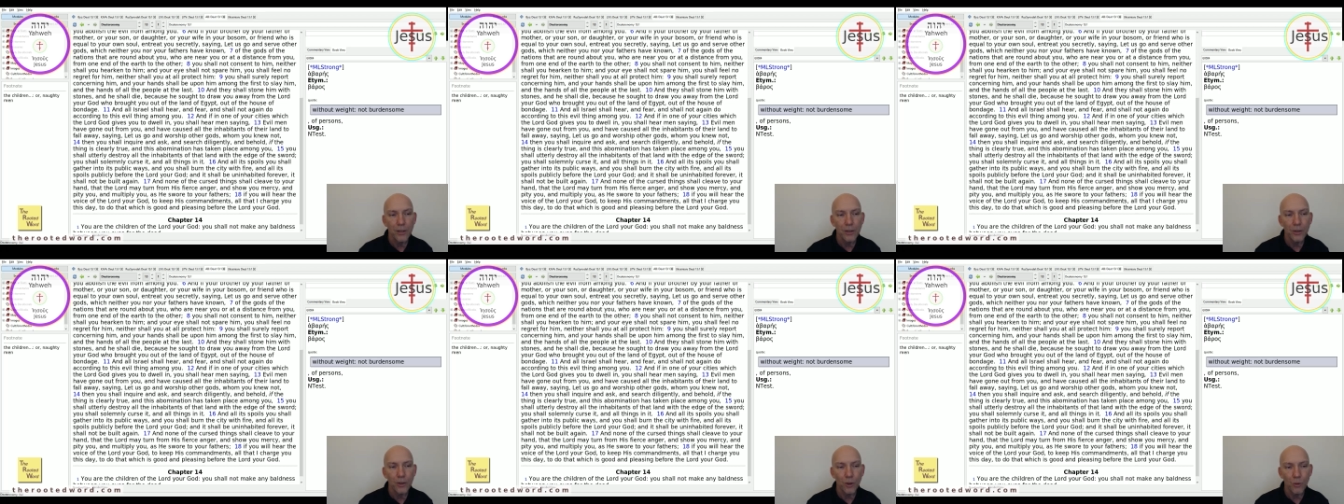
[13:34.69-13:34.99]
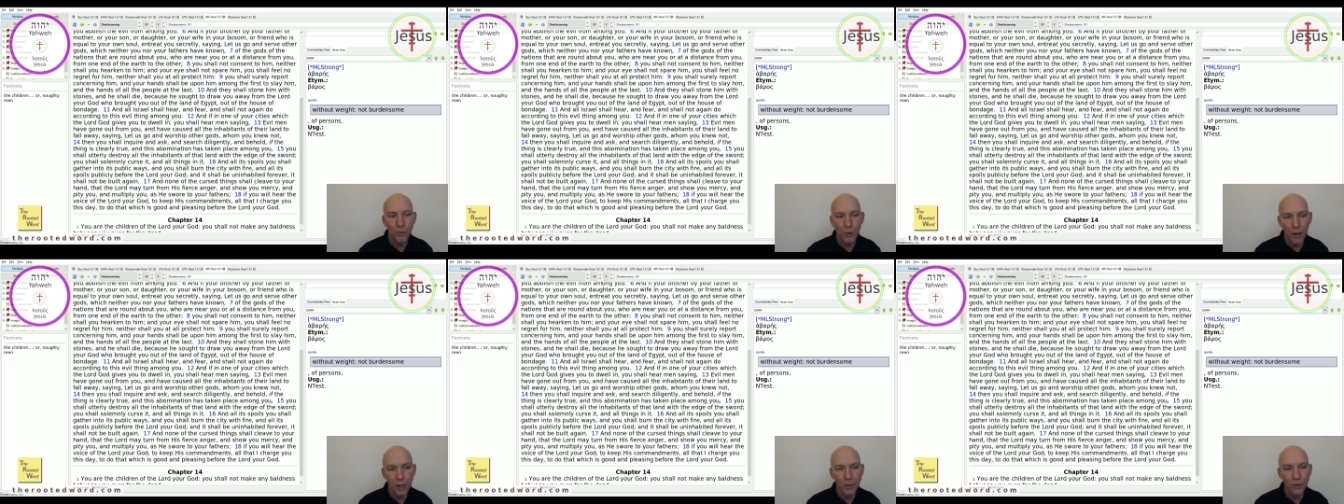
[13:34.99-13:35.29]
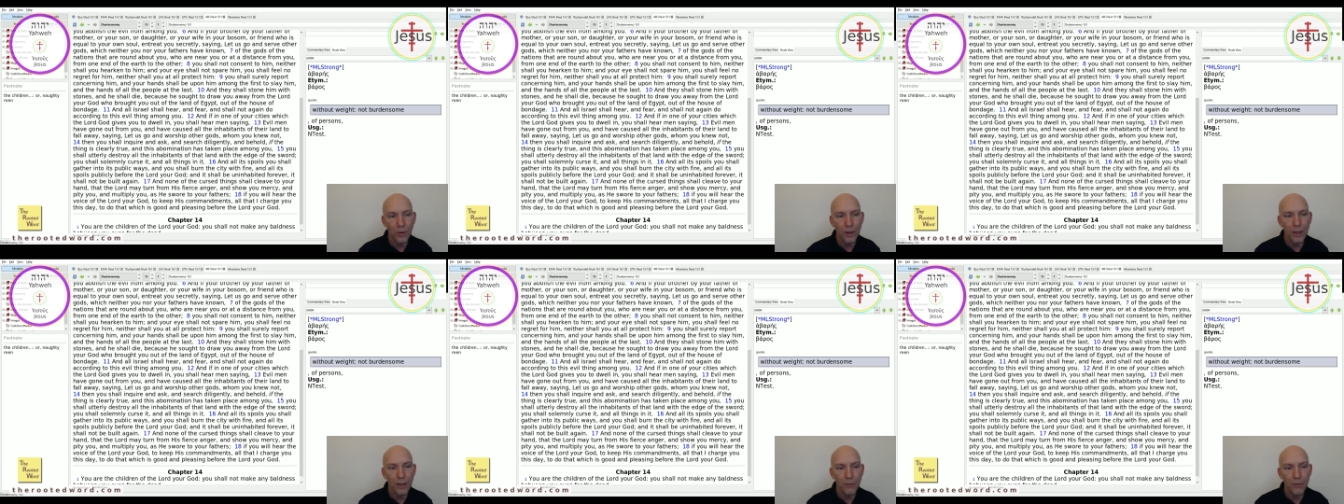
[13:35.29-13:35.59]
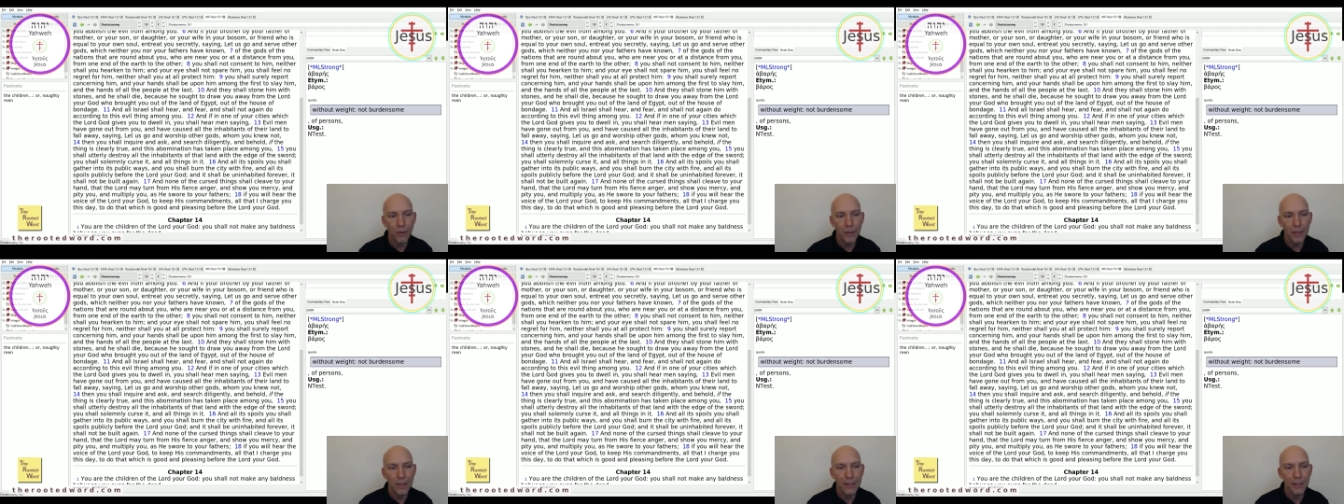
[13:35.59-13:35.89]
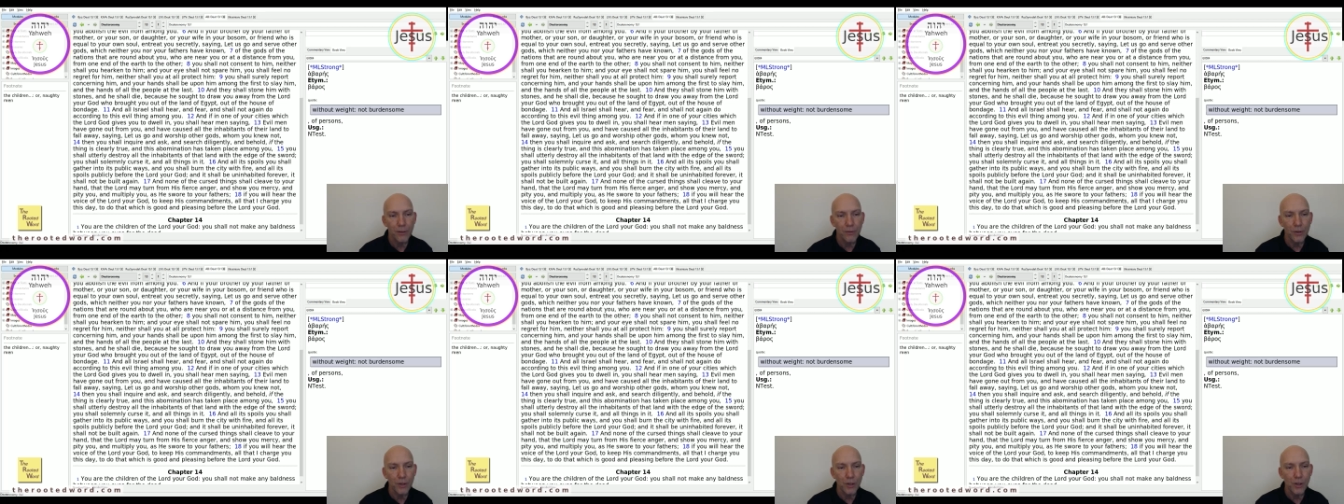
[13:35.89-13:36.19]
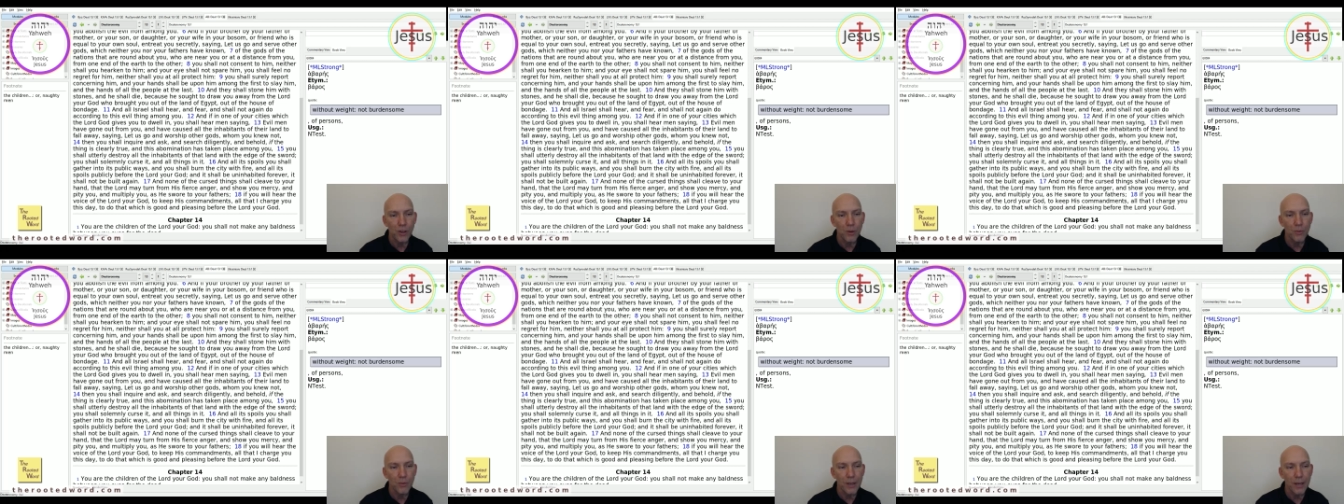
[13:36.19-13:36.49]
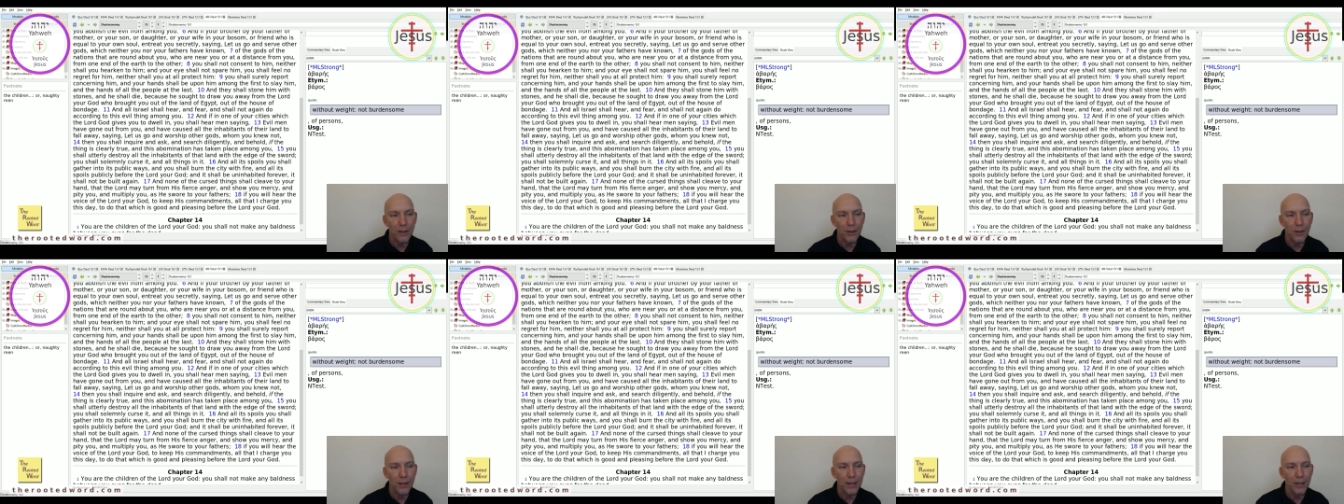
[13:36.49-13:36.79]
who brought you out of the land of Egypt,
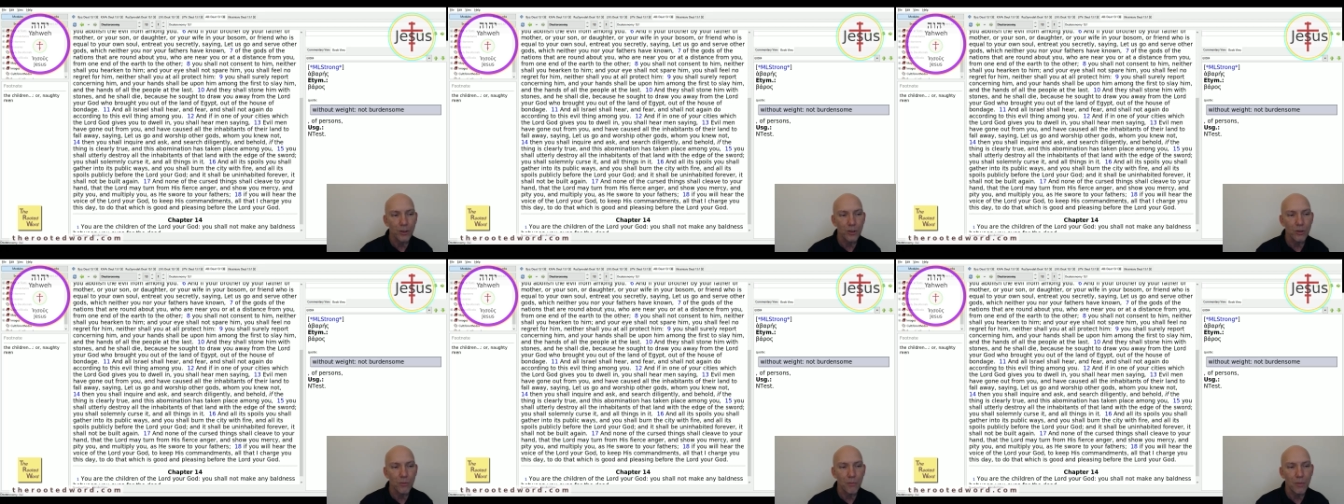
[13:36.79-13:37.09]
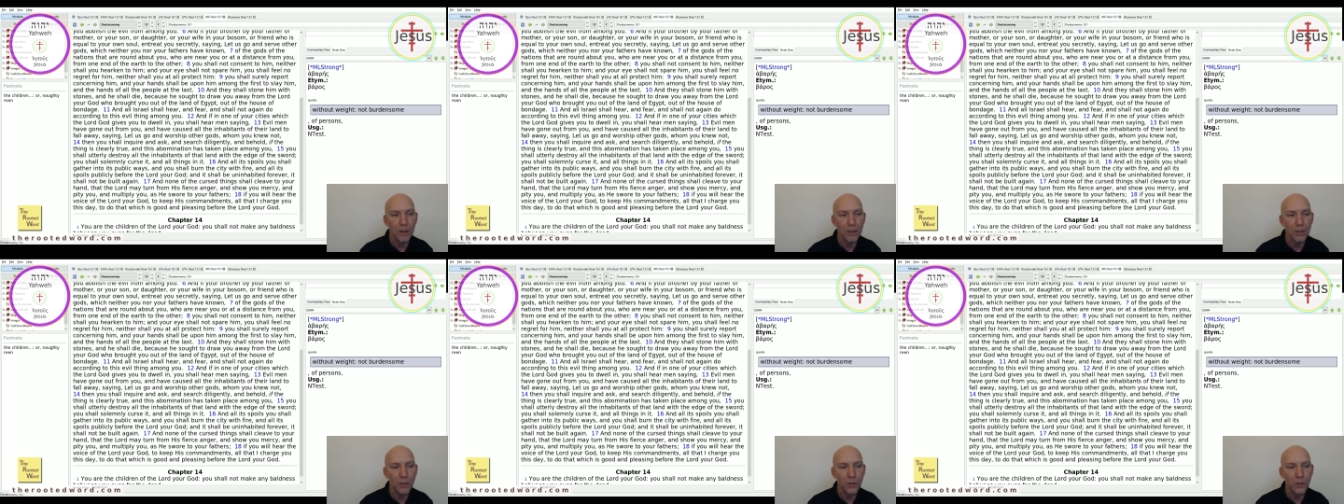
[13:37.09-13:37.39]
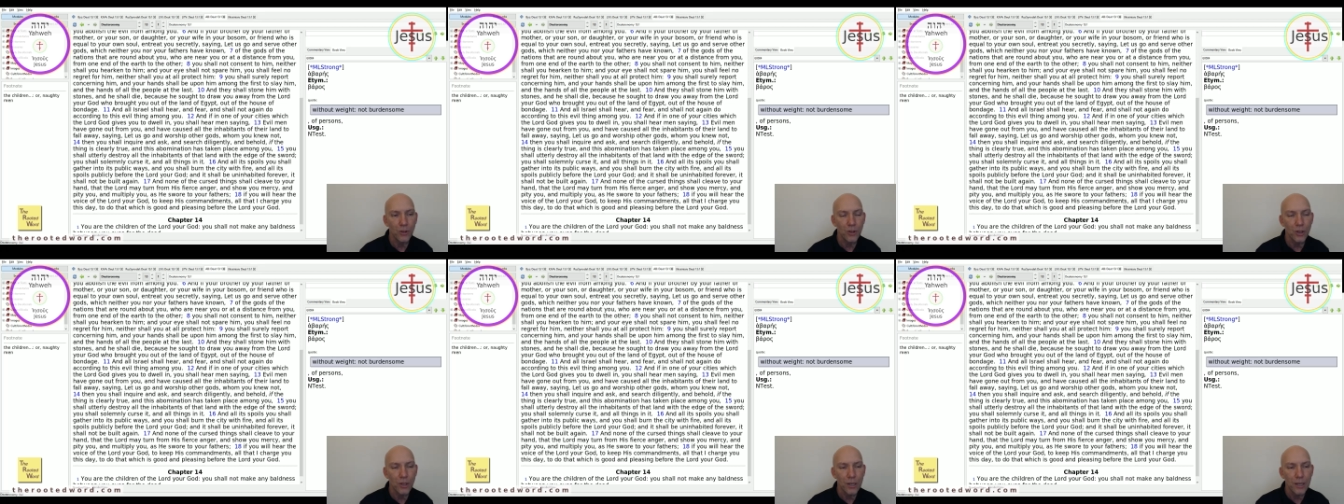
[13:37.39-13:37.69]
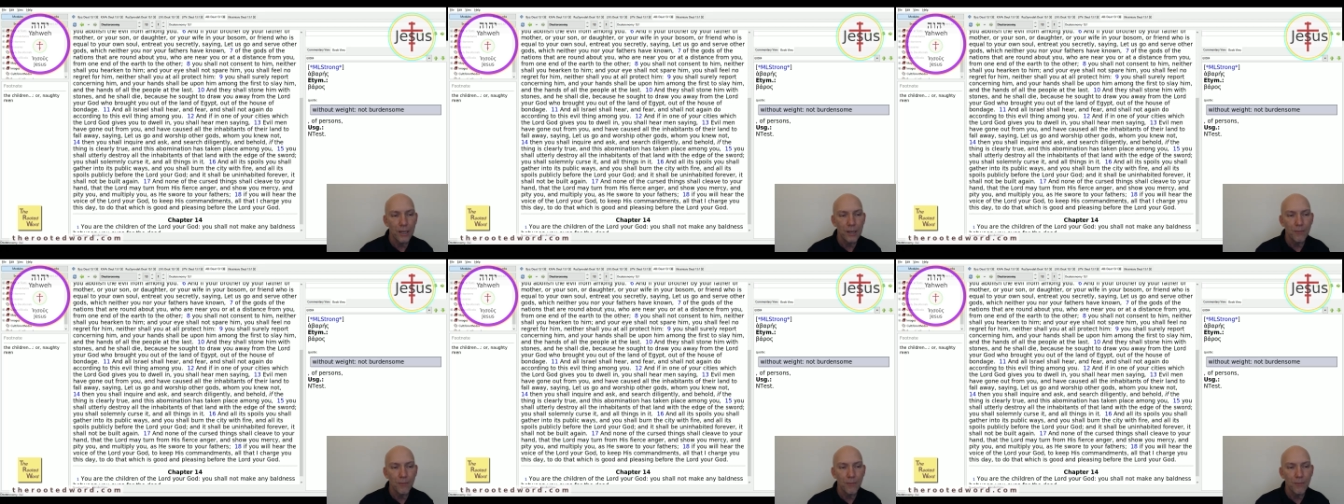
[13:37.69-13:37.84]
out of the house of bondage.